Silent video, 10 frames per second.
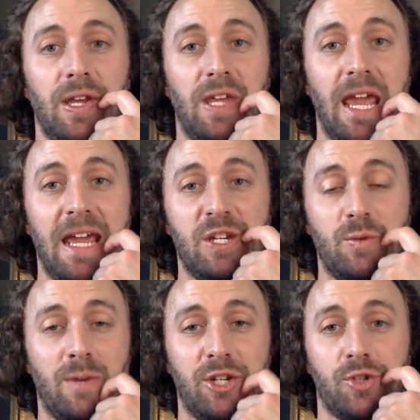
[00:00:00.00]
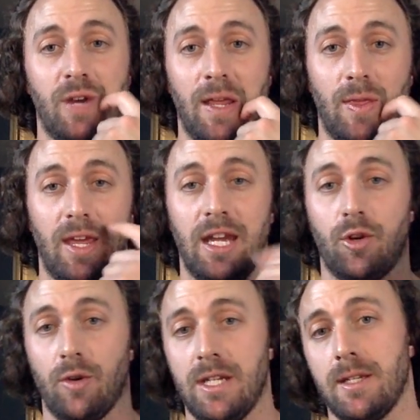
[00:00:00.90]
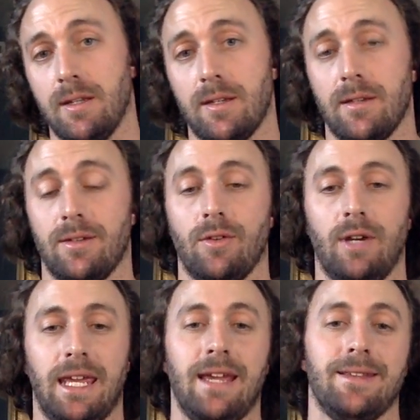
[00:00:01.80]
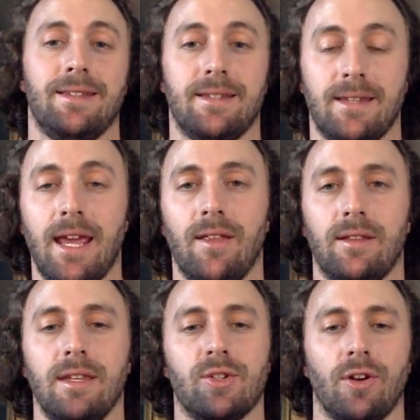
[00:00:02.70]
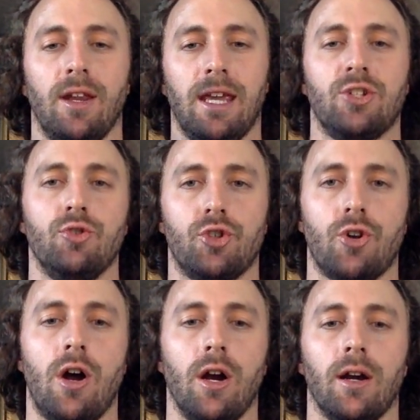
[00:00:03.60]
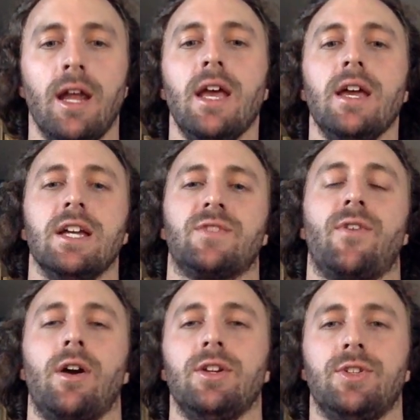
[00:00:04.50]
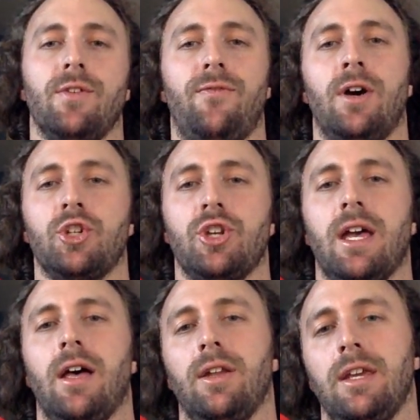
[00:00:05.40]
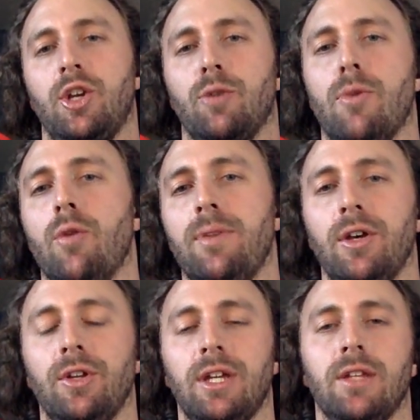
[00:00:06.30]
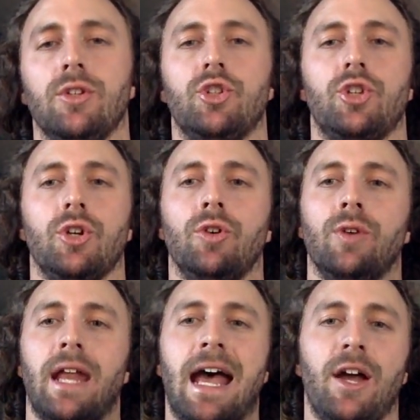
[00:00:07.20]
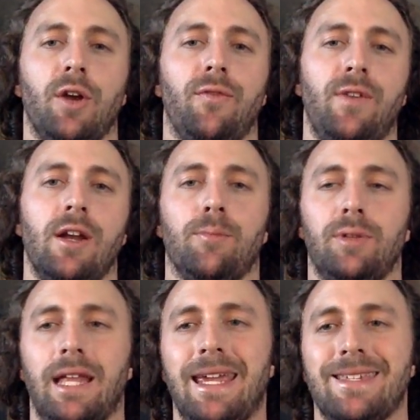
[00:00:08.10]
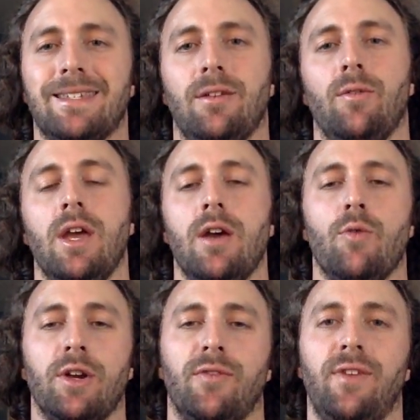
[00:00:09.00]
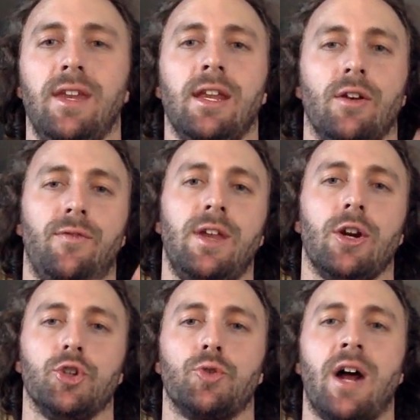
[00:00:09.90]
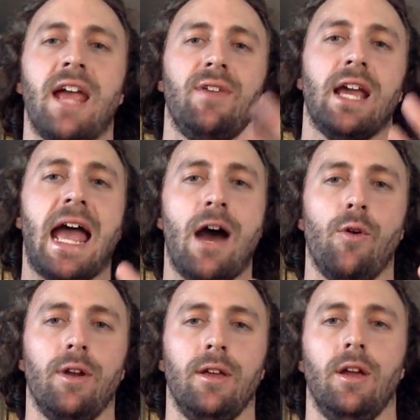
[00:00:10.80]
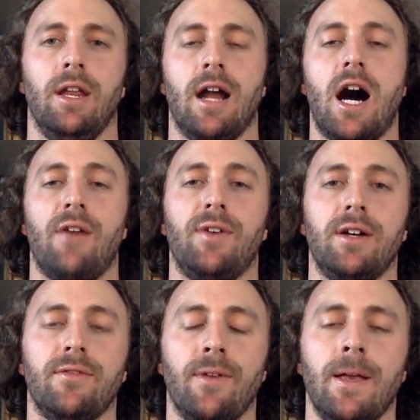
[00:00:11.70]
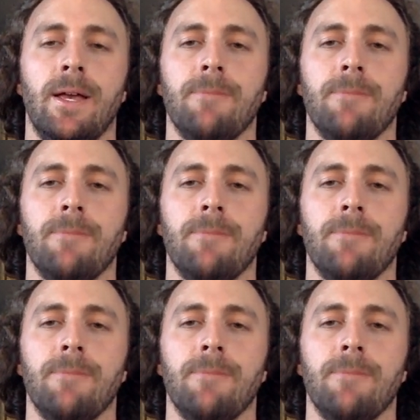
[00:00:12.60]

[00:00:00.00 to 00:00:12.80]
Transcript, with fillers: gauge my strength increases, so I can't say that these are going to get you stronger. As far as the functionality and your mobility in the shoe and how your feet are placed and what your feet feet are driving out and off of,